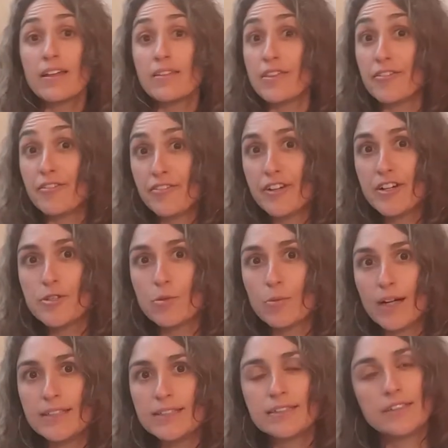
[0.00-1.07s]
The first
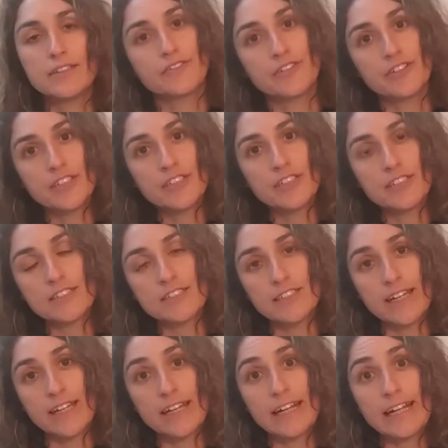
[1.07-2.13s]
one, the first
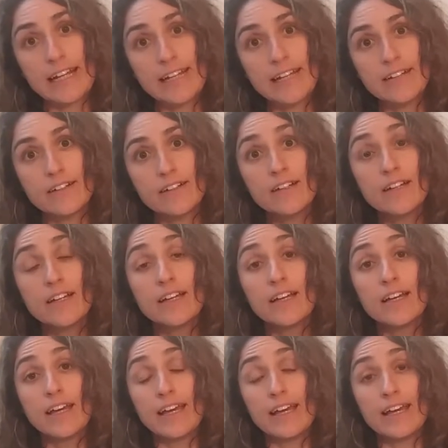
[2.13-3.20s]
uh, Greek letter
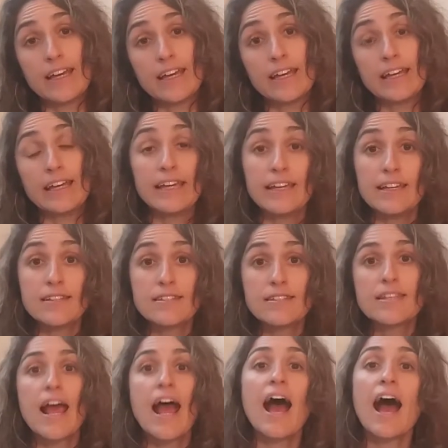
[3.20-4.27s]
uh,
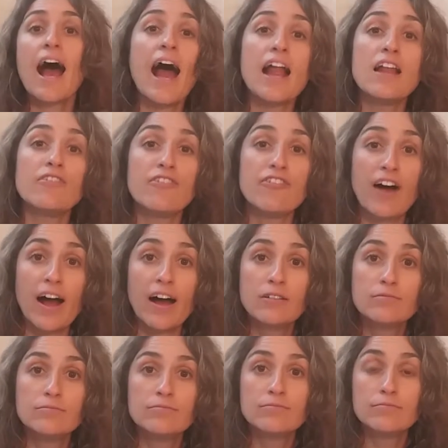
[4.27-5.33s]
is alpha,
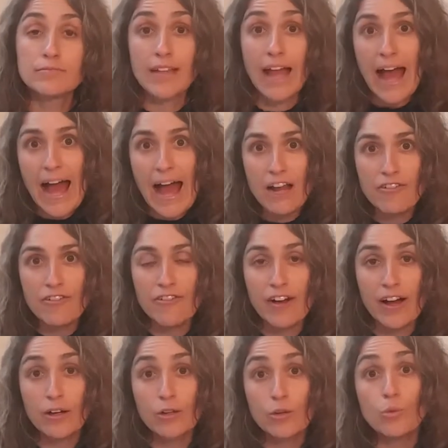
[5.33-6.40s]

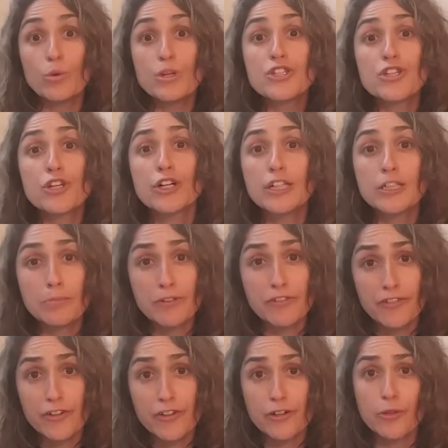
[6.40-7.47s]
alpha. We saw it
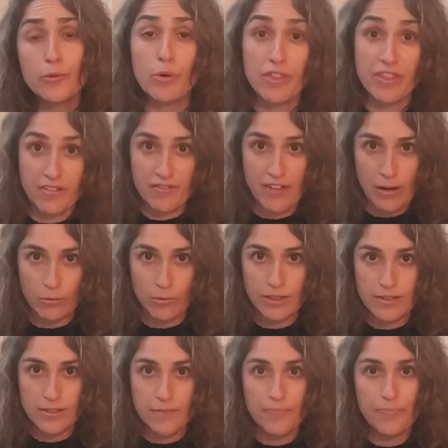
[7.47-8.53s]
before with the
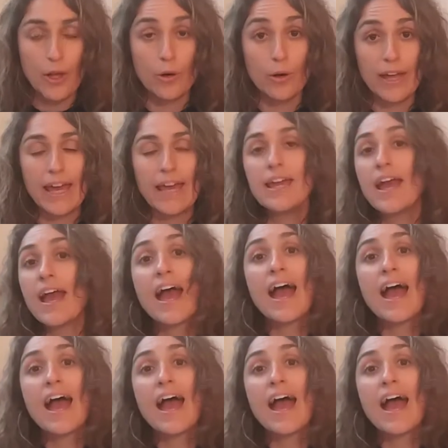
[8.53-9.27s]
vowels, okay?